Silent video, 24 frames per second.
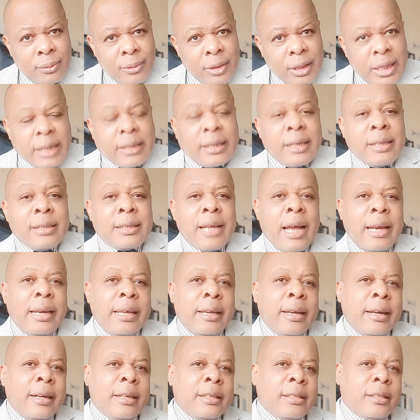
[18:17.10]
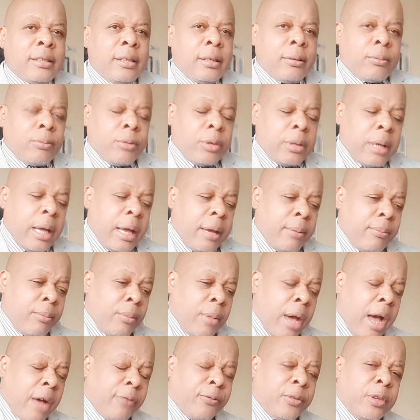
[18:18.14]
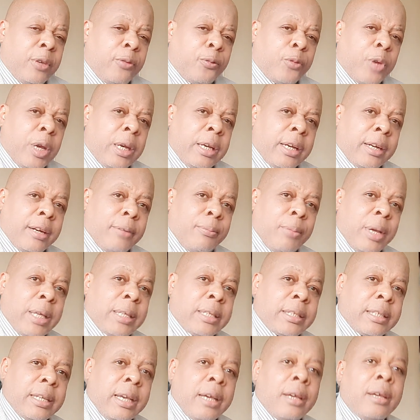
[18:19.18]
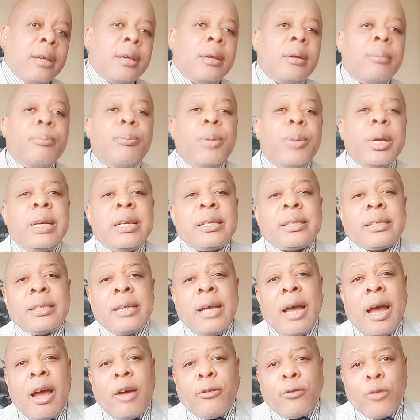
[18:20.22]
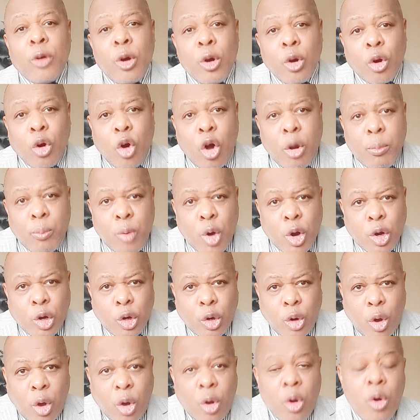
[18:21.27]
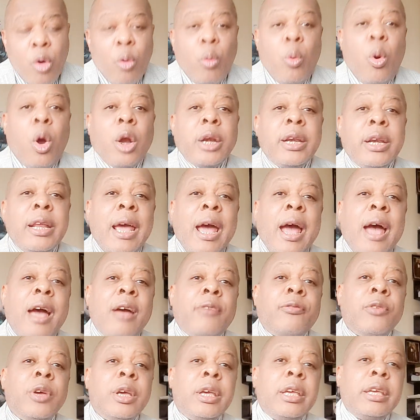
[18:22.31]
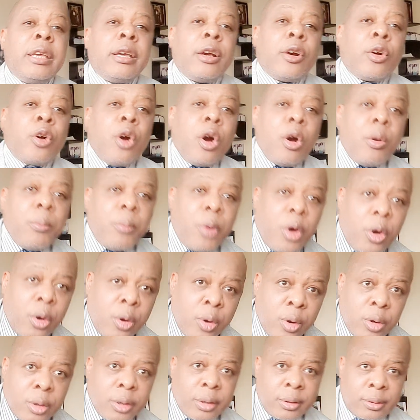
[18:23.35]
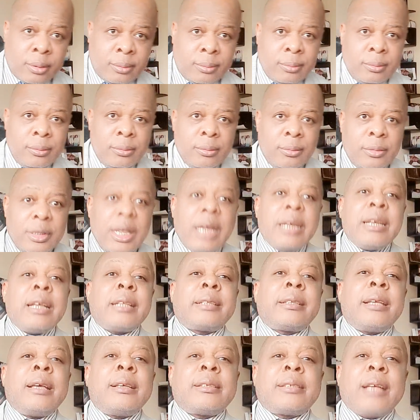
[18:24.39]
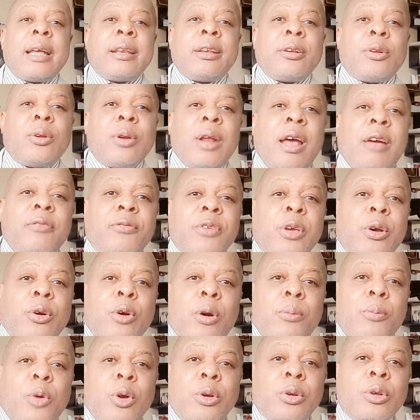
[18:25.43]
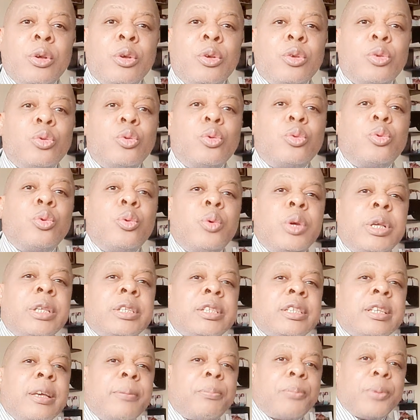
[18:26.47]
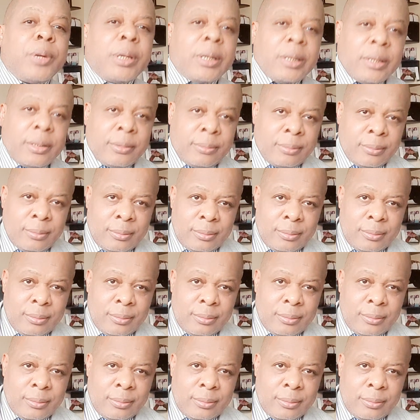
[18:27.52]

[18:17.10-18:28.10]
The things that English have different, it remains here. But they still have common law. What they have in common. Then the things that they don't have in common, you do it separately.